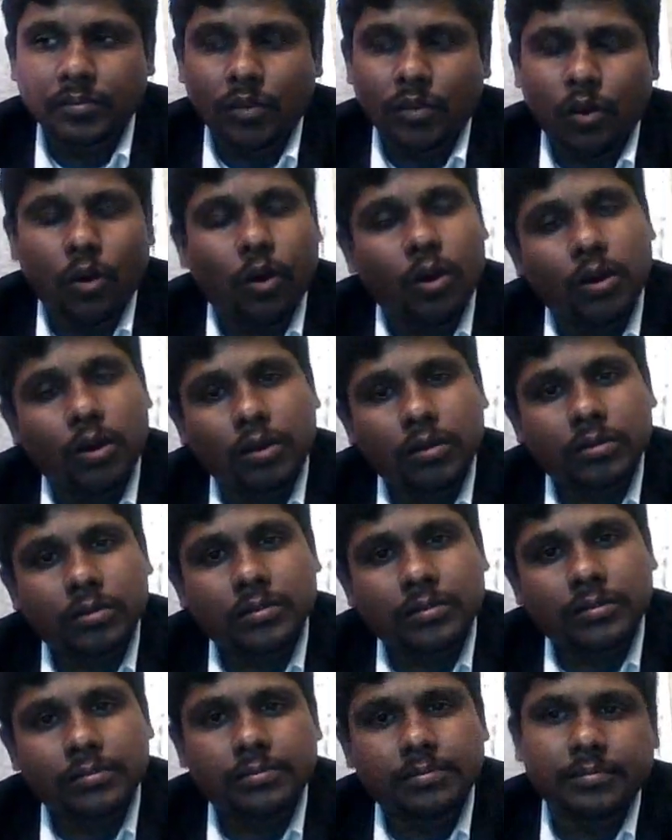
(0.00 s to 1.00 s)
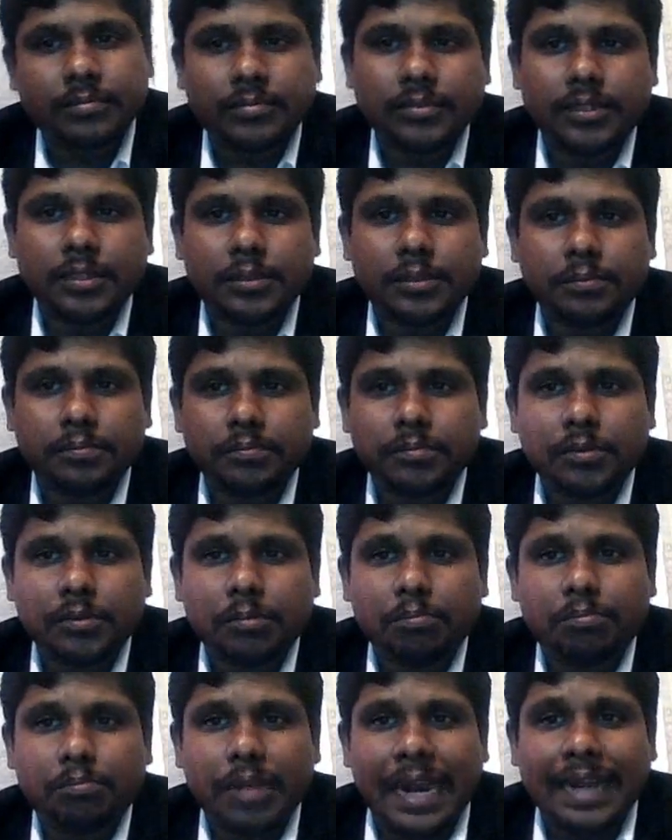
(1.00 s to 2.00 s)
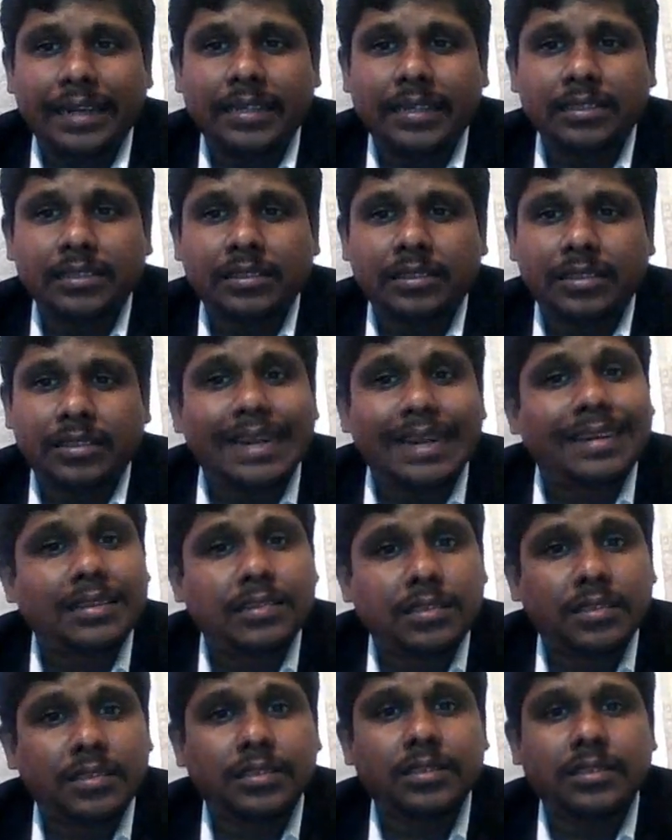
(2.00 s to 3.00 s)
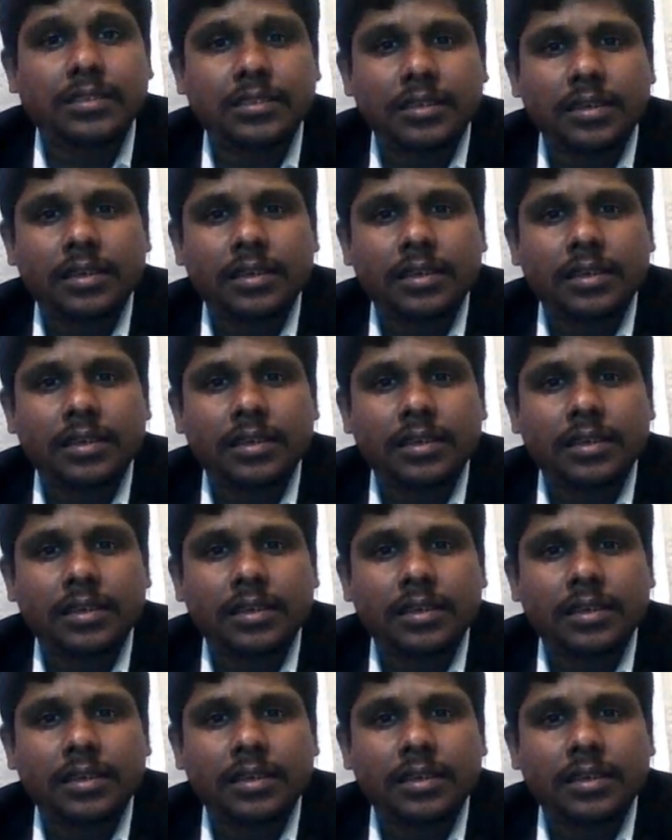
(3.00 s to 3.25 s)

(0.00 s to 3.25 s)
Or the branding strategy